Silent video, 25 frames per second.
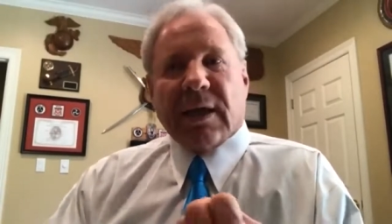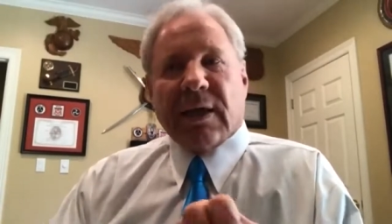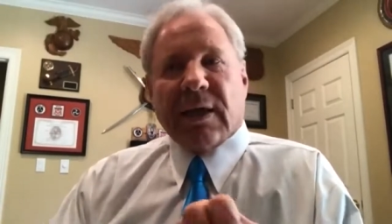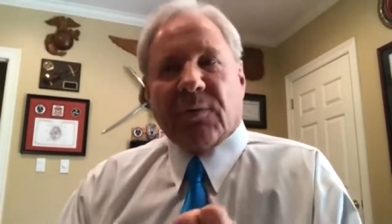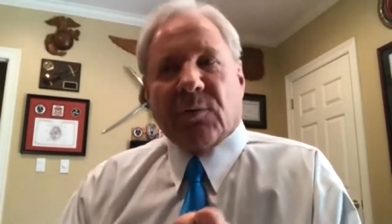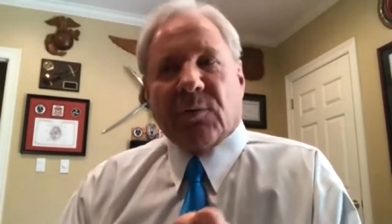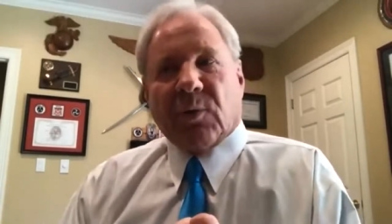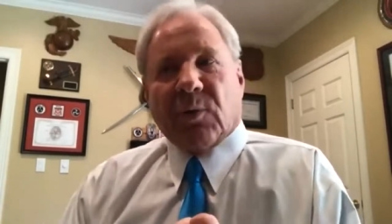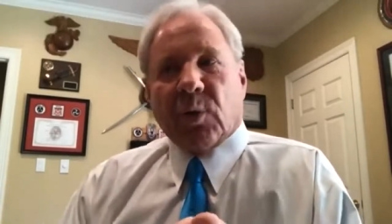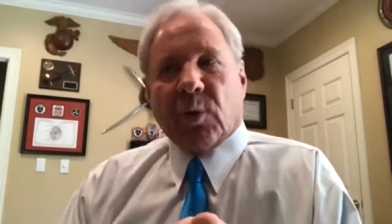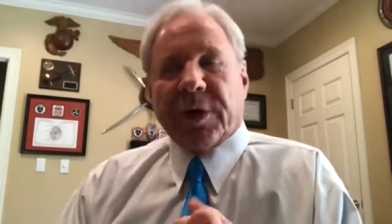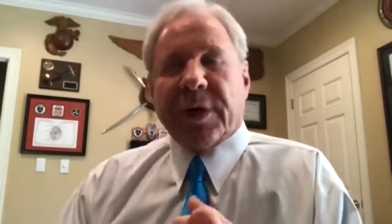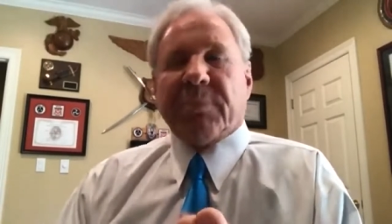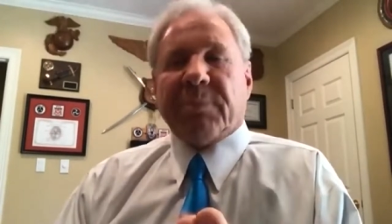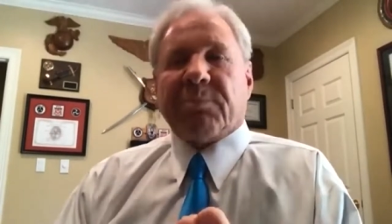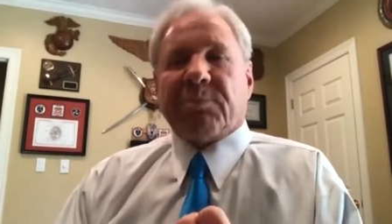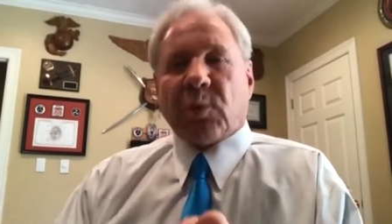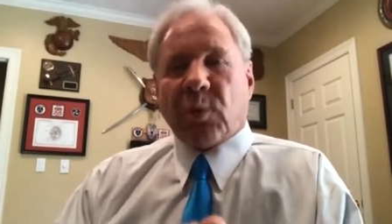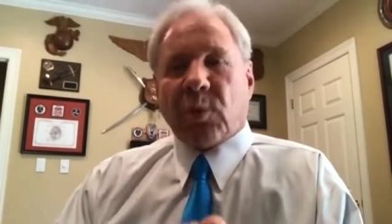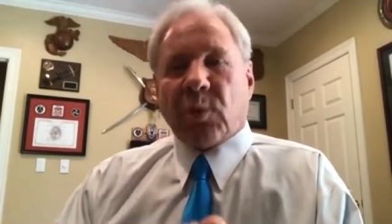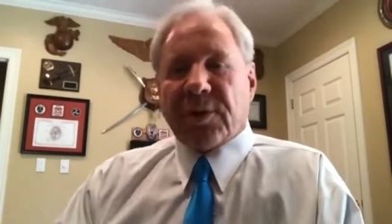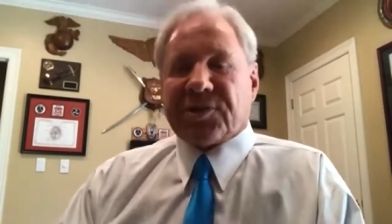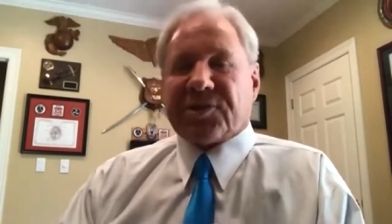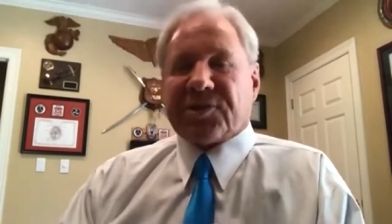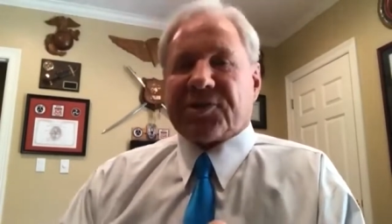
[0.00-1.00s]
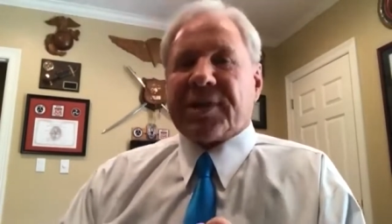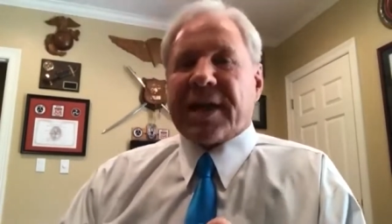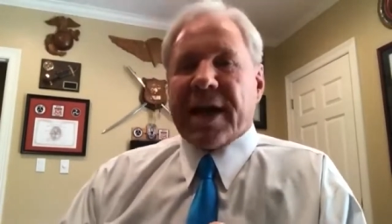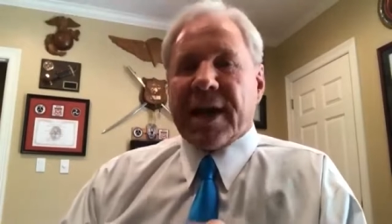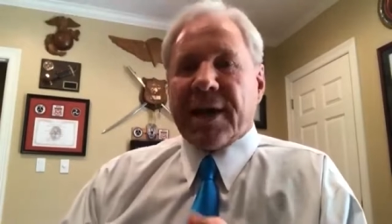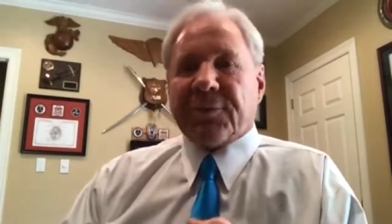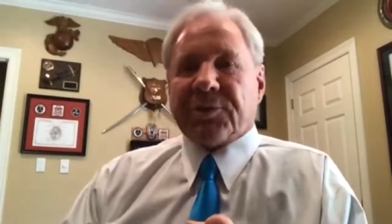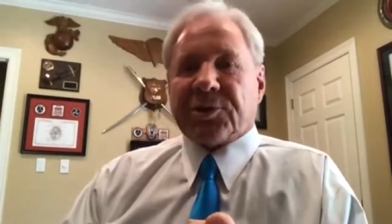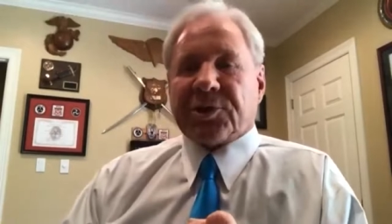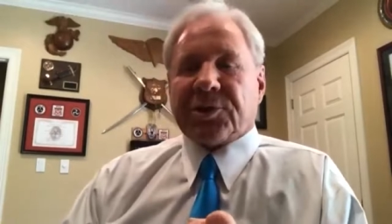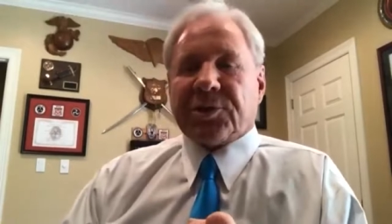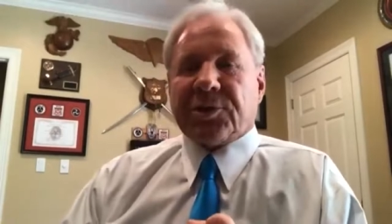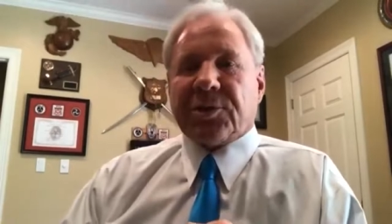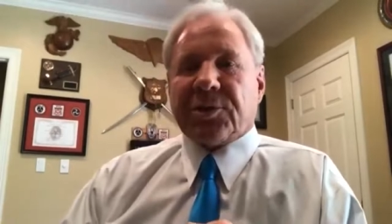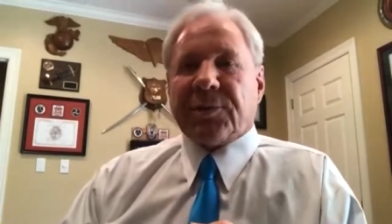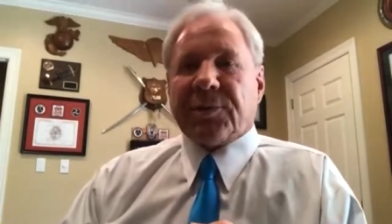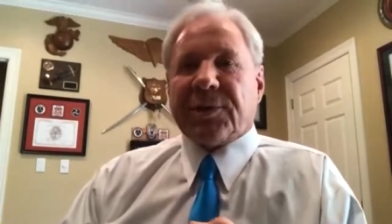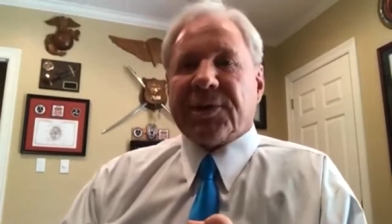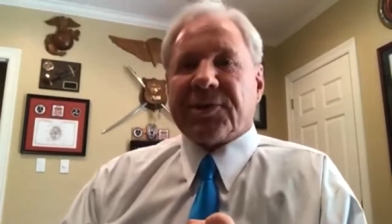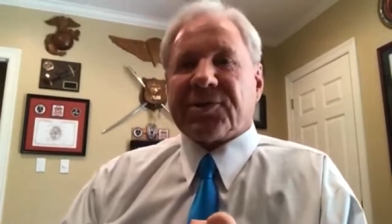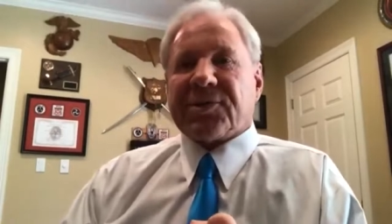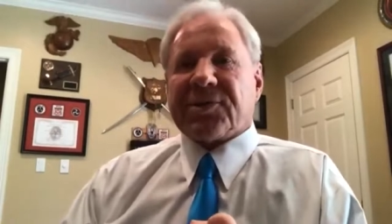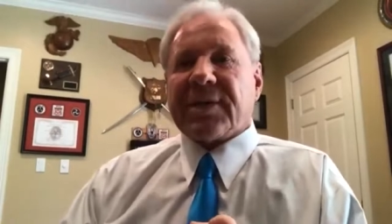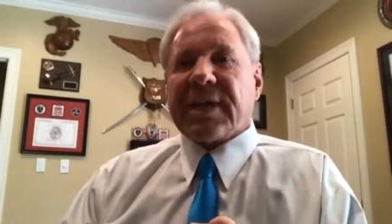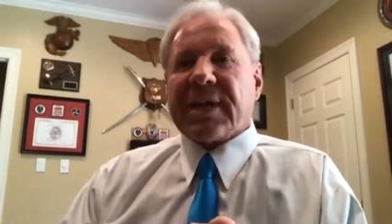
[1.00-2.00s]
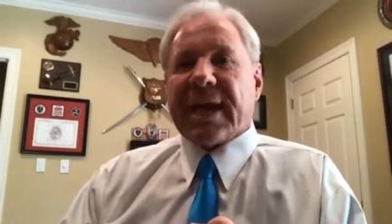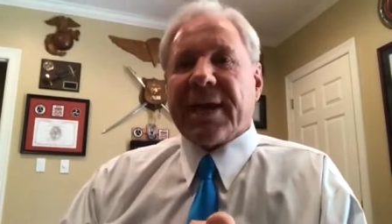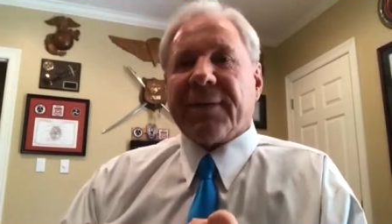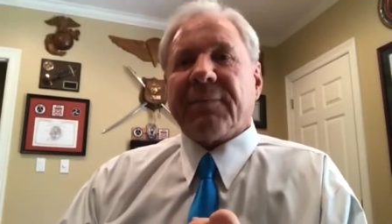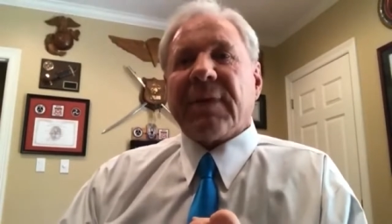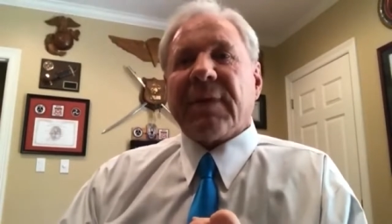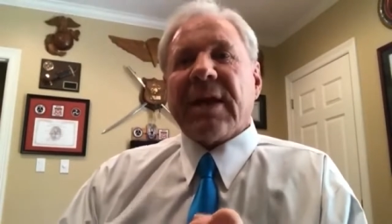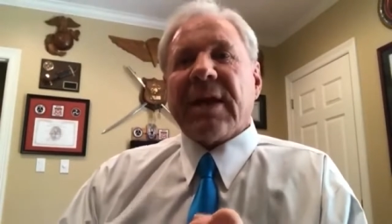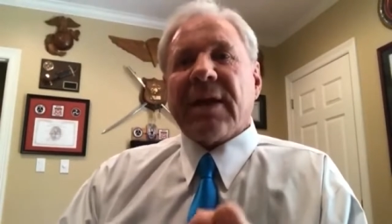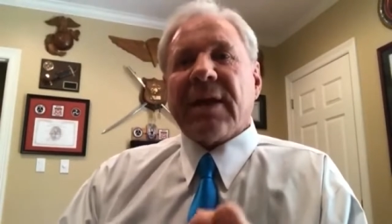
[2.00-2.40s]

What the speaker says: what it boils down to is that